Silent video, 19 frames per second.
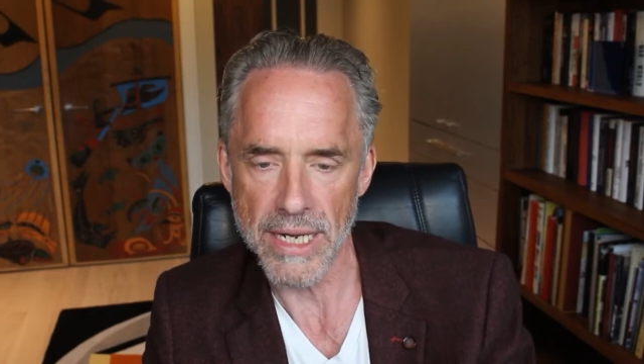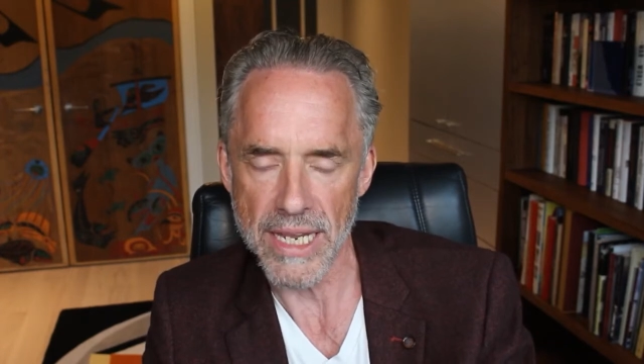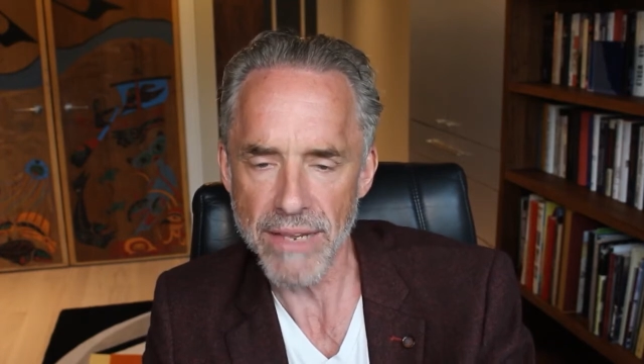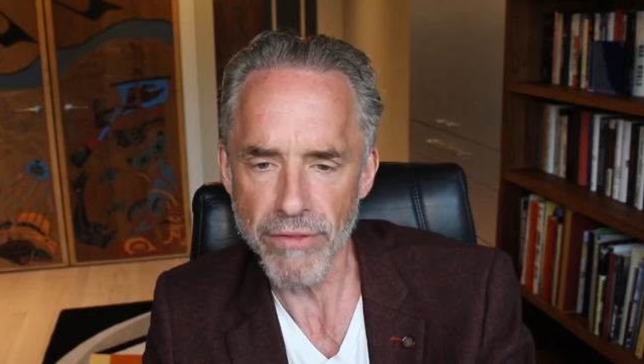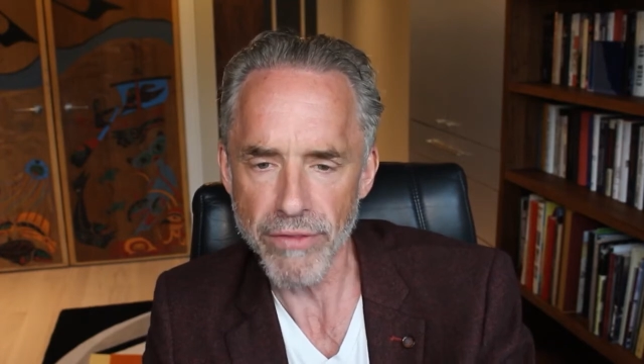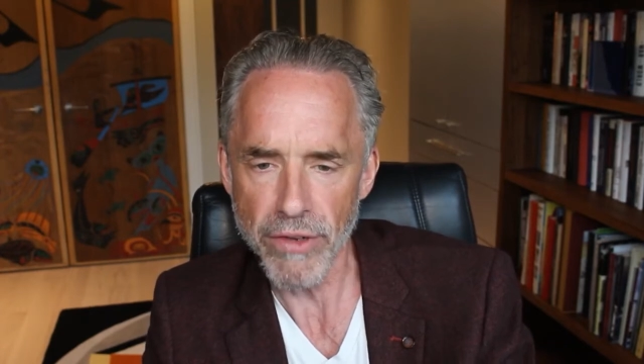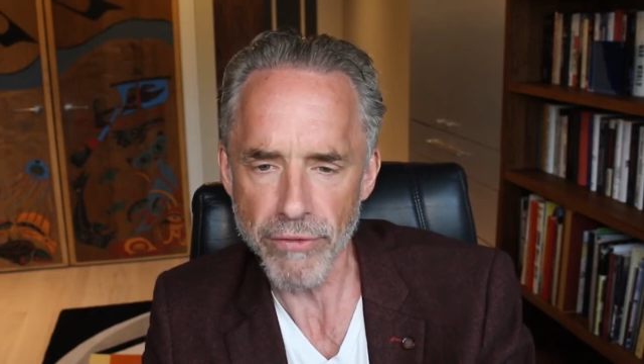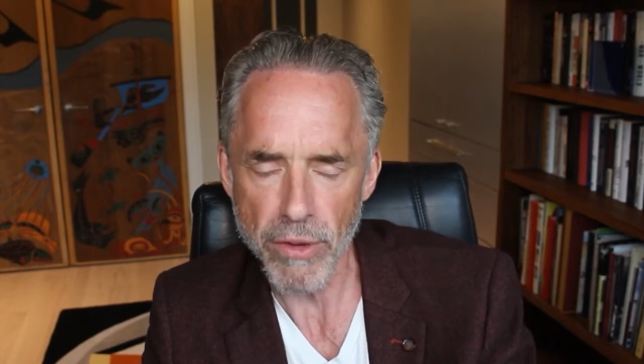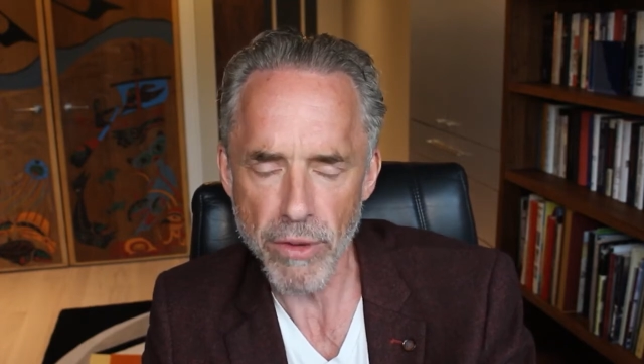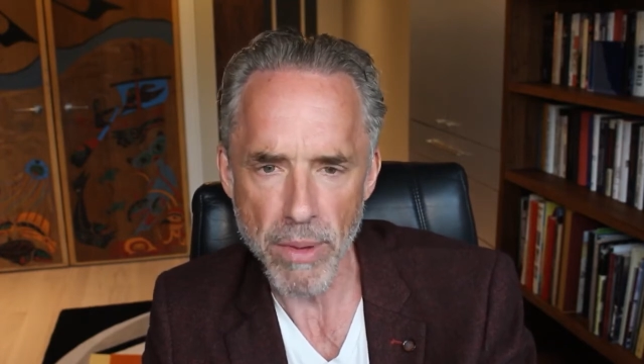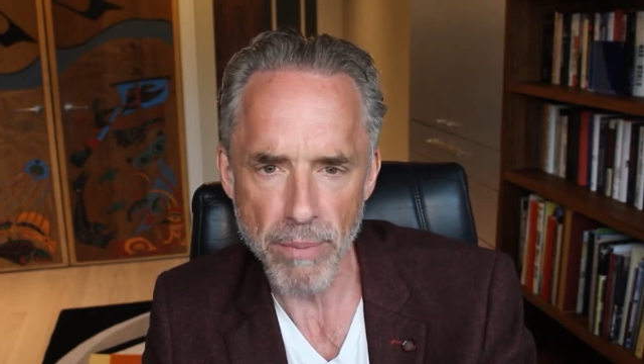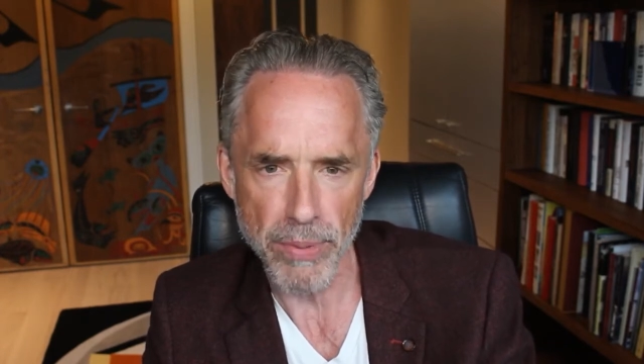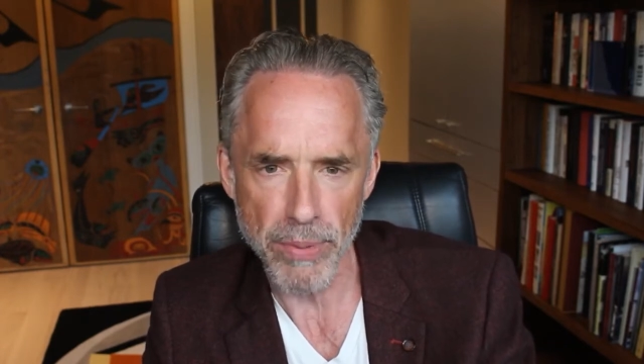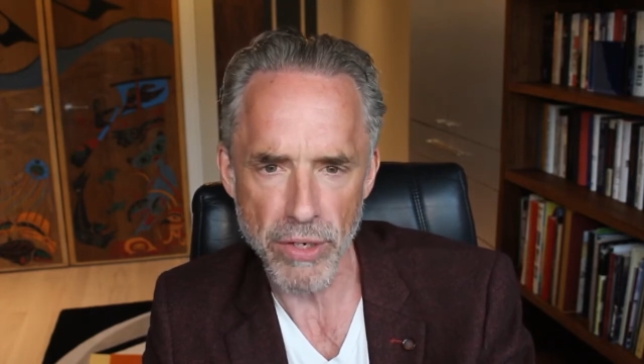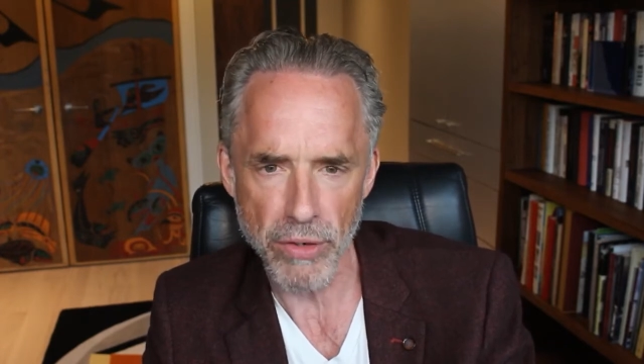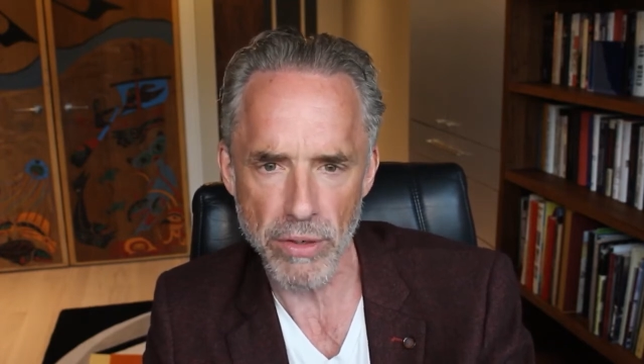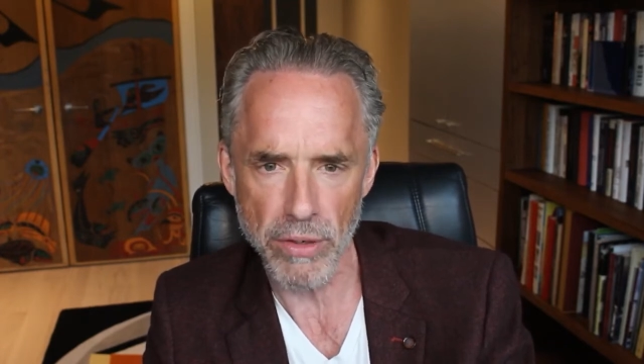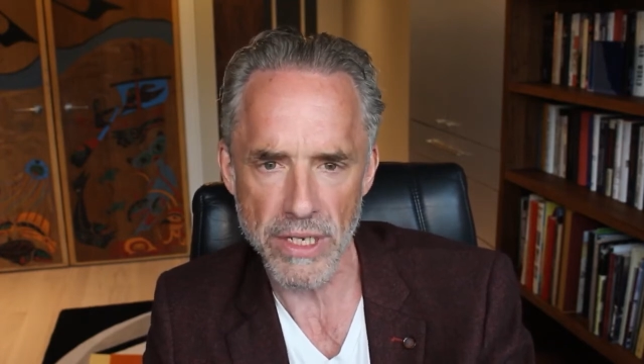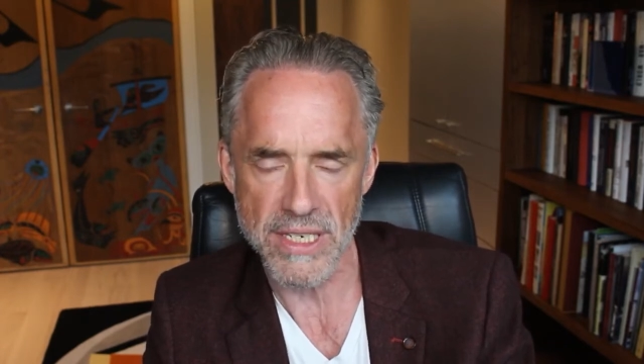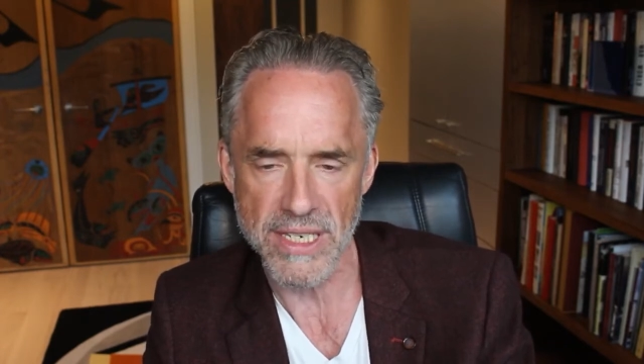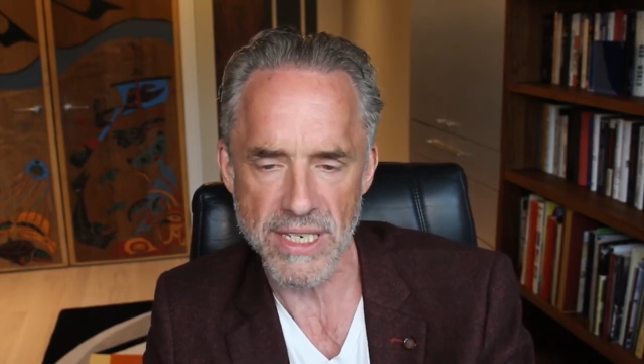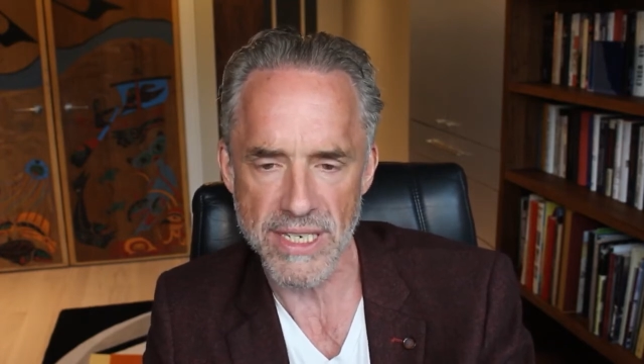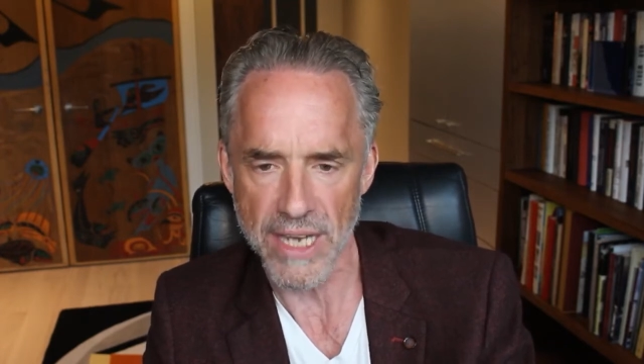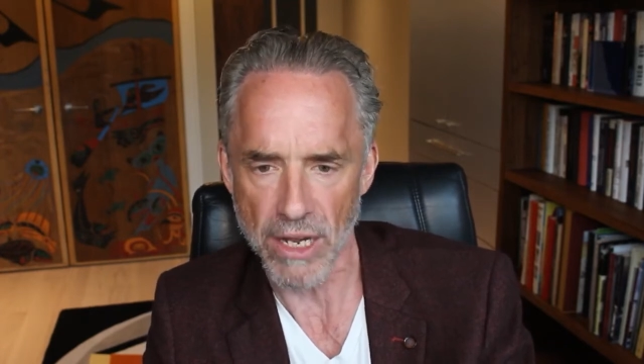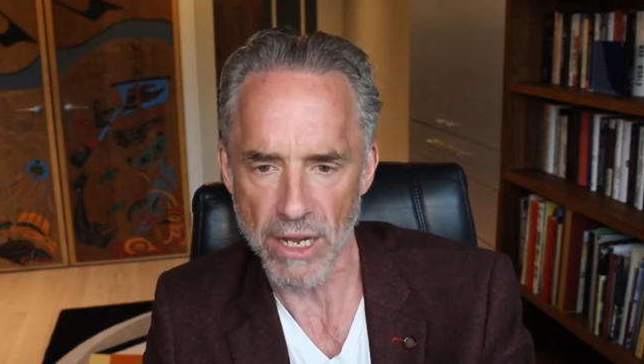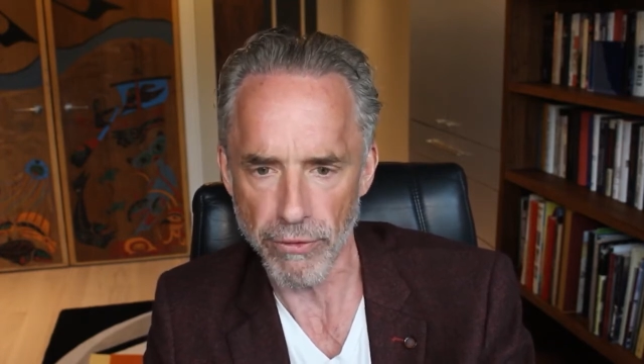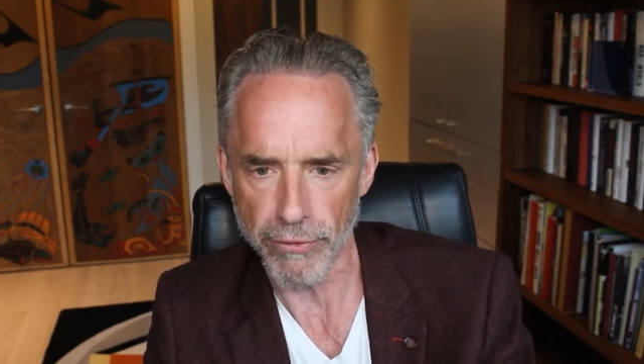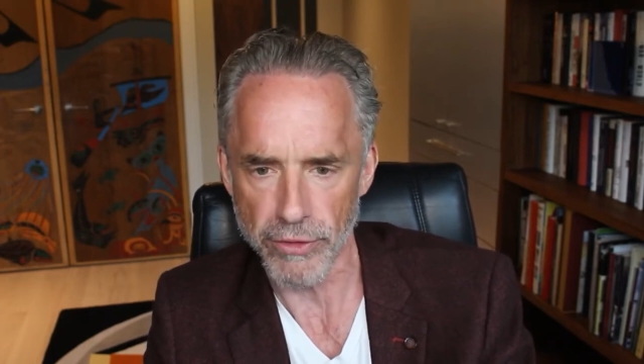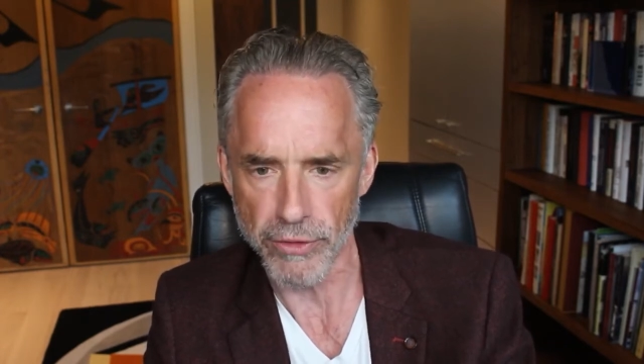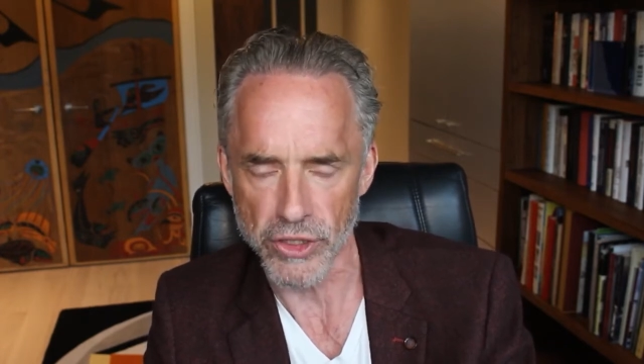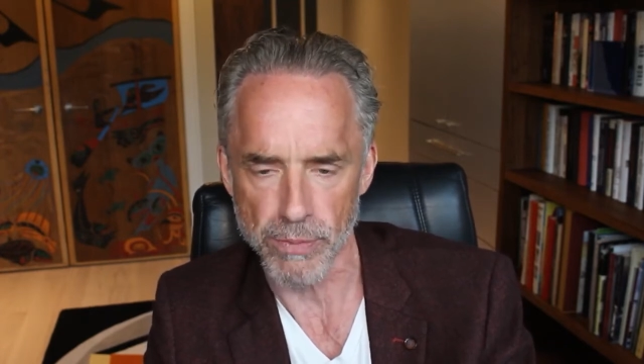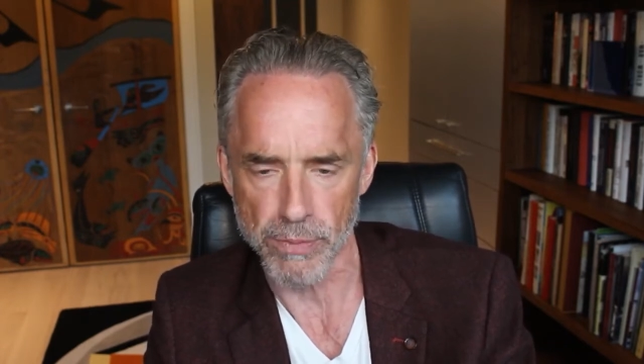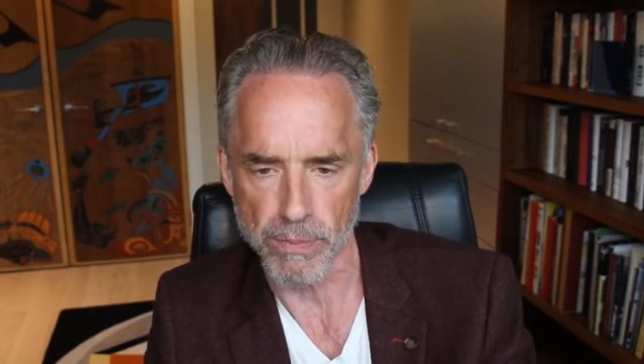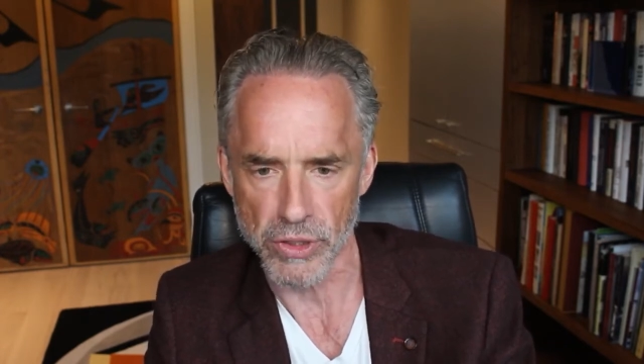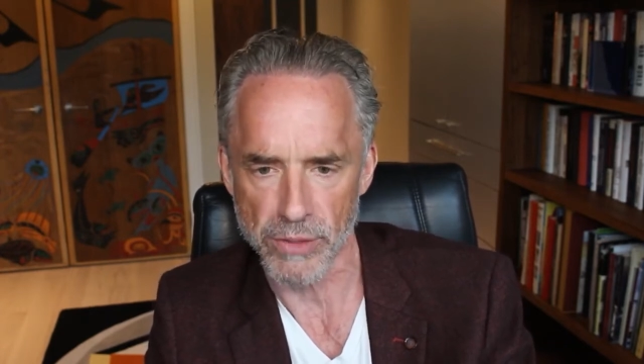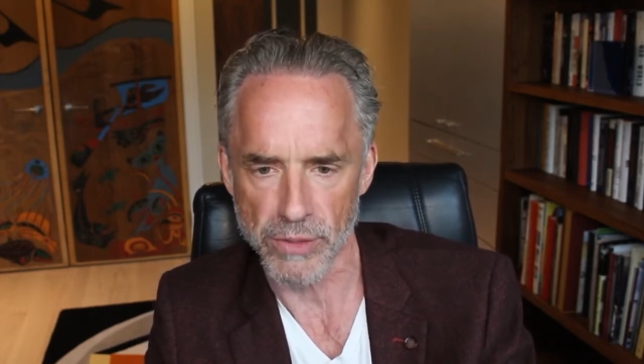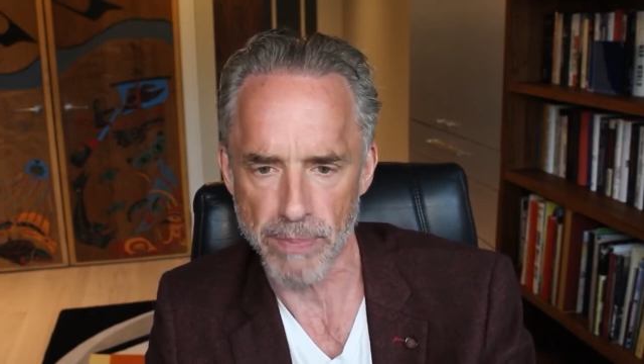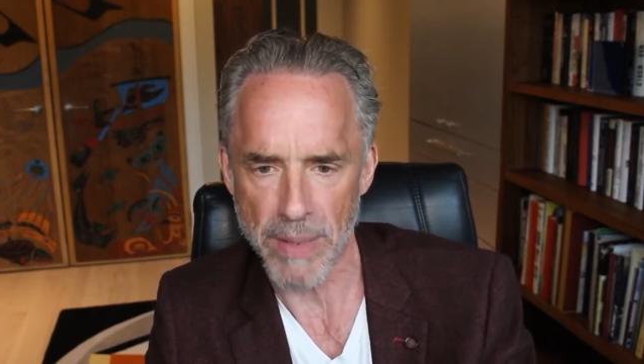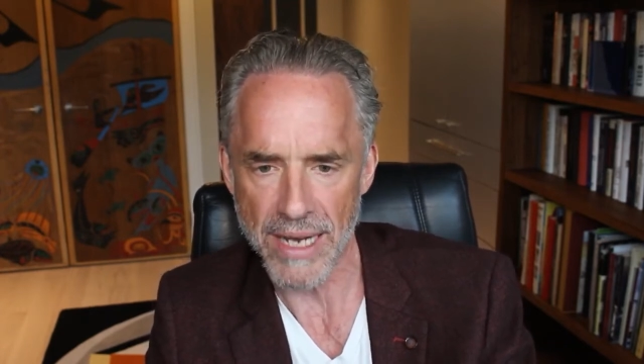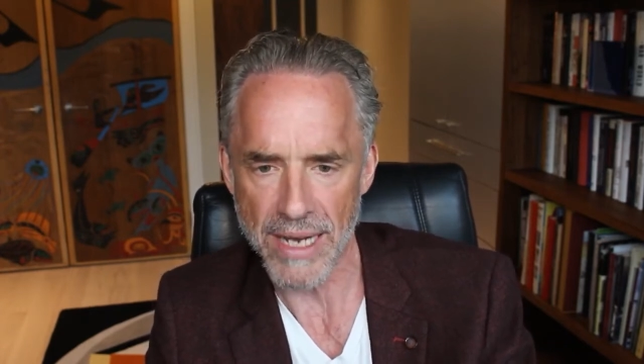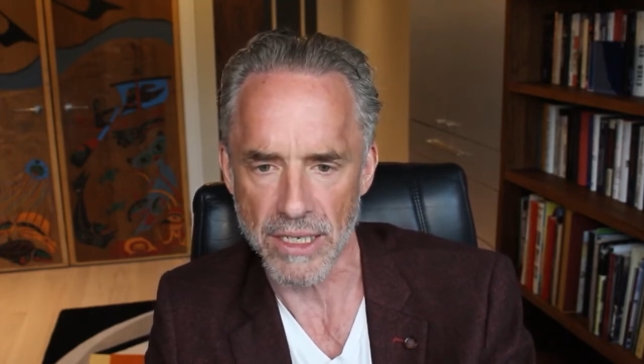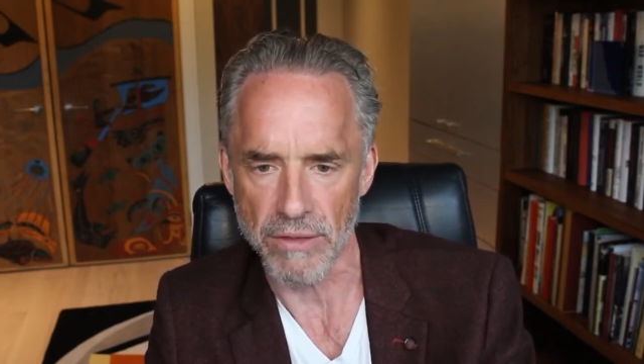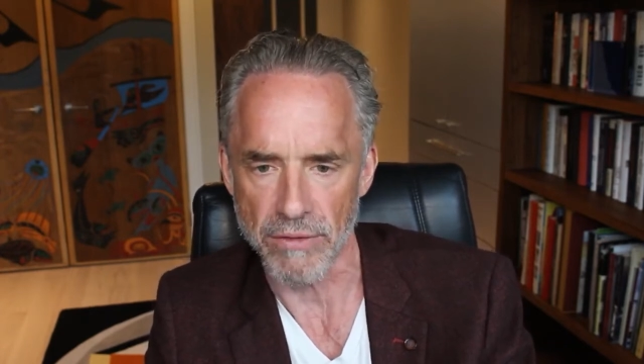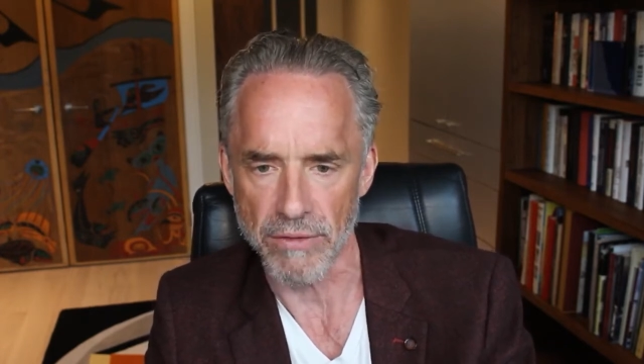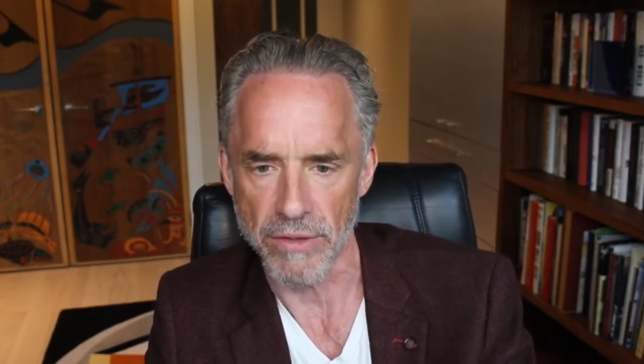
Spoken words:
Even from a purely selfish perspective,